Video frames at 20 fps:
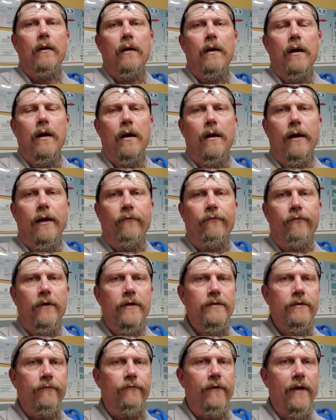All right,
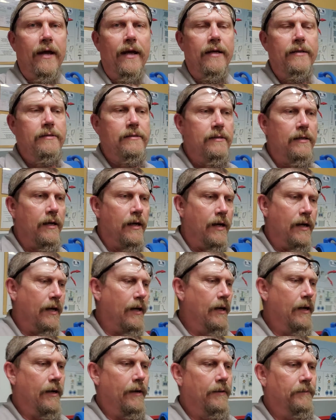friends and fans.
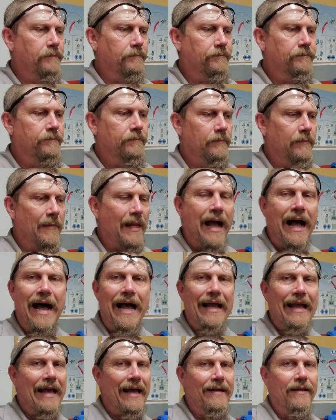I
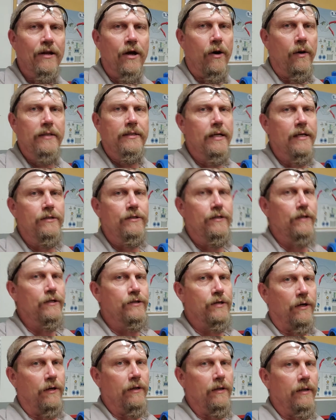had no intention of
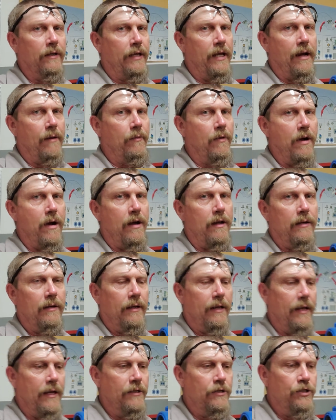turning the camera on
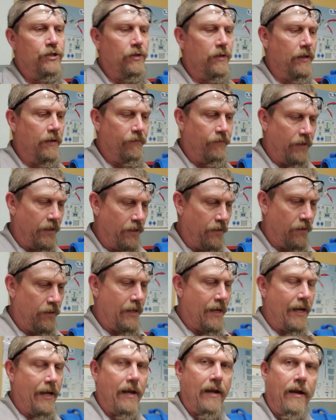and shooting a video
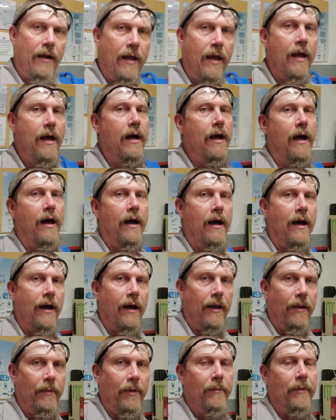tonight.
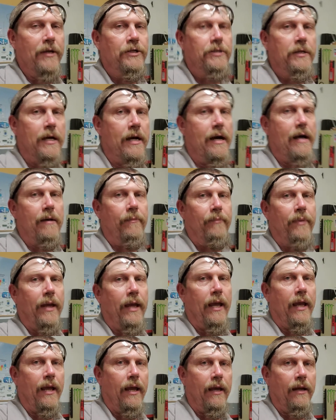I am in my shop,
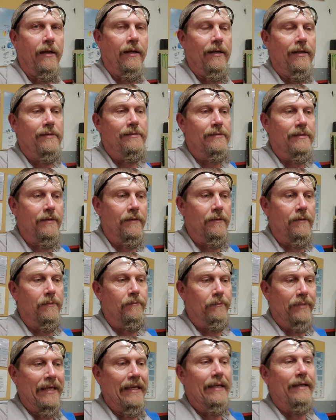and it is the
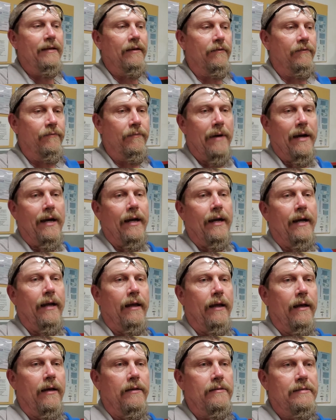peak of
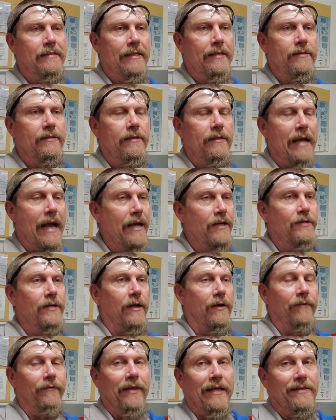my season. Actually,
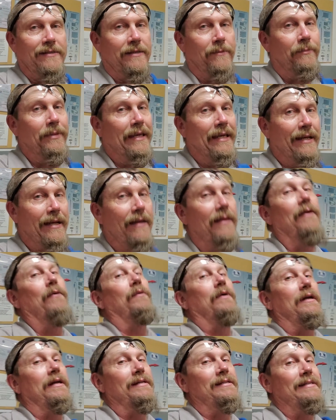I don't even think it's the peak. I think
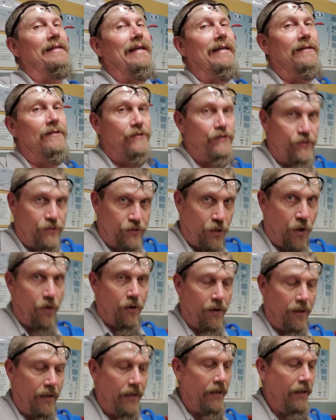we're just getting
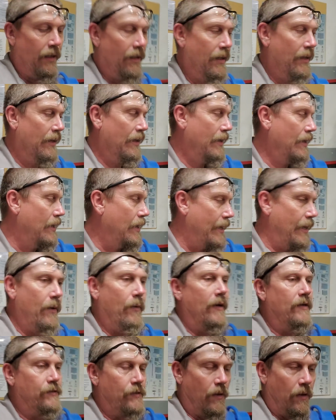started.
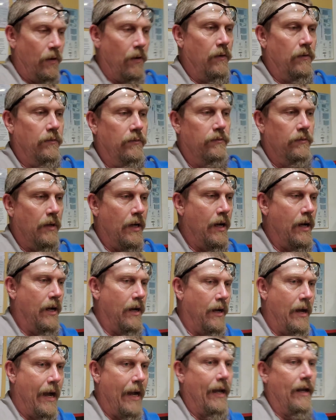Anyway, so
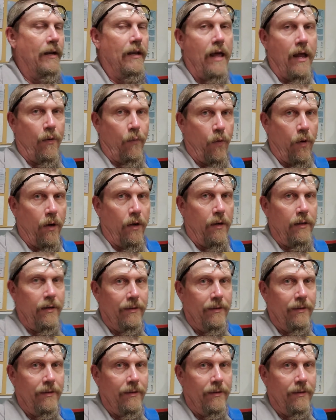I got a lot of work,